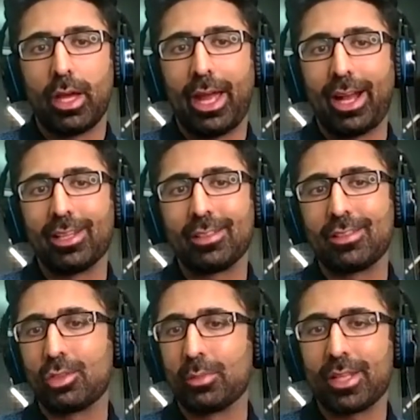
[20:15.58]
and let's
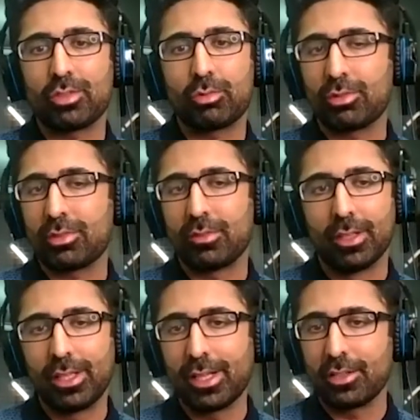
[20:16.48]
assume that's
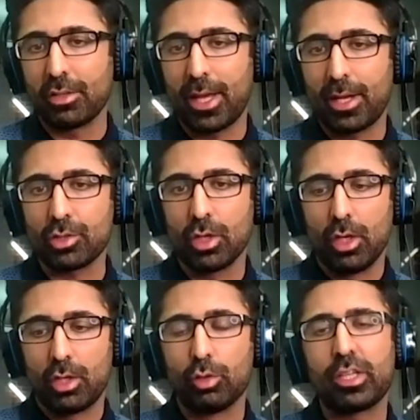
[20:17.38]
severely undermanaged,
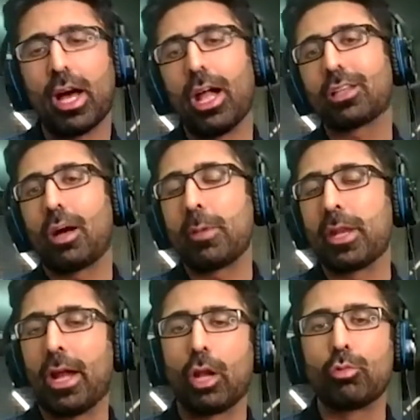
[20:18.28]
you'll say, I'll come in
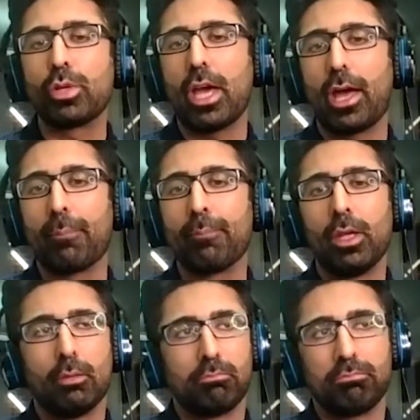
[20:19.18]
and I'll rehab
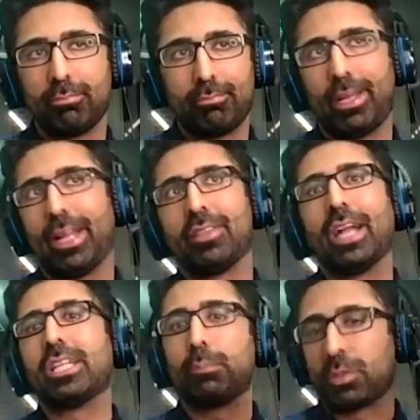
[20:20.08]

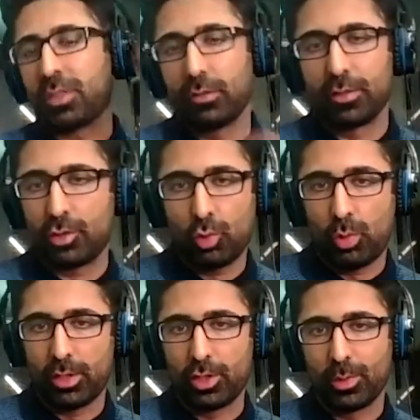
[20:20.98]
90% of these
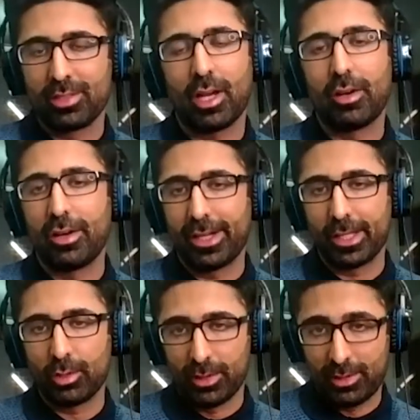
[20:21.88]
200 units, 180
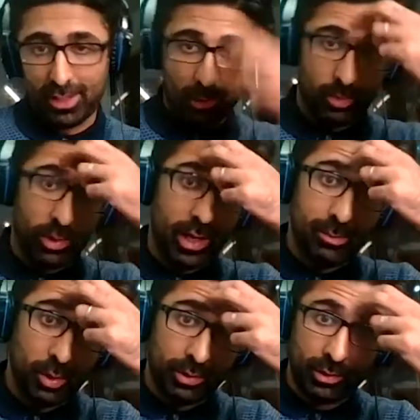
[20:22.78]
units. Now, you and I
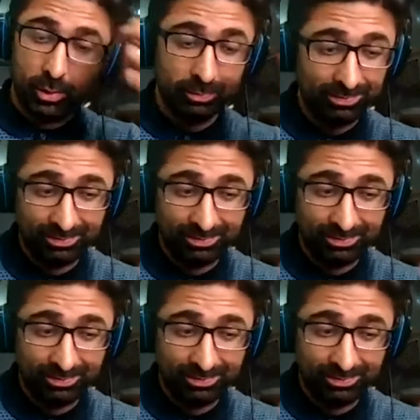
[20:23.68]
both know